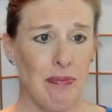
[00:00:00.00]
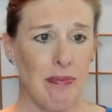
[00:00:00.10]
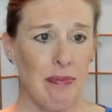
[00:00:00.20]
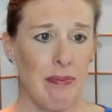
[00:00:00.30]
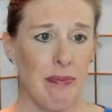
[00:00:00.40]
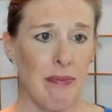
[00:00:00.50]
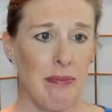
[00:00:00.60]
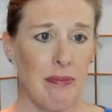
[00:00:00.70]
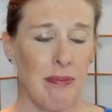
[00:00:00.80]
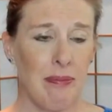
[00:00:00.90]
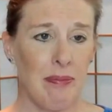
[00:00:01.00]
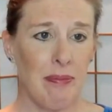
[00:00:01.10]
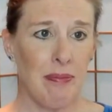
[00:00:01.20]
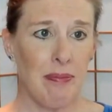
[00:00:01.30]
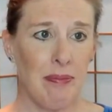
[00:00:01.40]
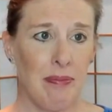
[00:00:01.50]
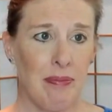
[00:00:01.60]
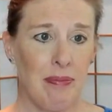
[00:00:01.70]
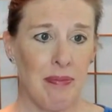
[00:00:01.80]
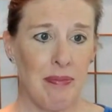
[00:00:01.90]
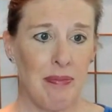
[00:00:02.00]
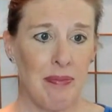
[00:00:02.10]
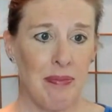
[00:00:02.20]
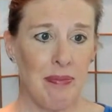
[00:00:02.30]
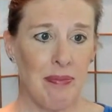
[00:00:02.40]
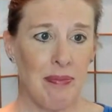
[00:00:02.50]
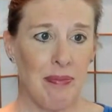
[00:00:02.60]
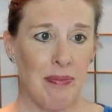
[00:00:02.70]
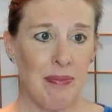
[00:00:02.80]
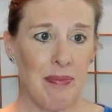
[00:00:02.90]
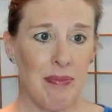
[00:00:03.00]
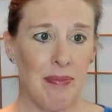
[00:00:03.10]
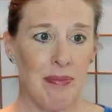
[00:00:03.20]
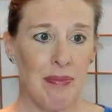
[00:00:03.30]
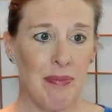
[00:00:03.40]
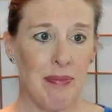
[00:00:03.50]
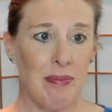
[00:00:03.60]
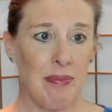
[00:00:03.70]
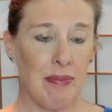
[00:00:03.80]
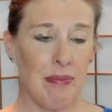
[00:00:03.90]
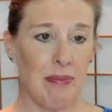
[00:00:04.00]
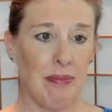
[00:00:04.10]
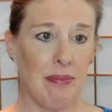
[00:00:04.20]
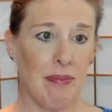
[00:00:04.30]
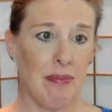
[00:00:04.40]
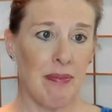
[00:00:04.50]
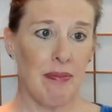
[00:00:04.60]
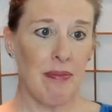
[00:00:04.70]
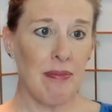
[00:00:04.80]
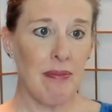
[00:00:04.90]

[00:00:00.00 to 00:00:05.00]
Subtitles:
The person shown says nothing.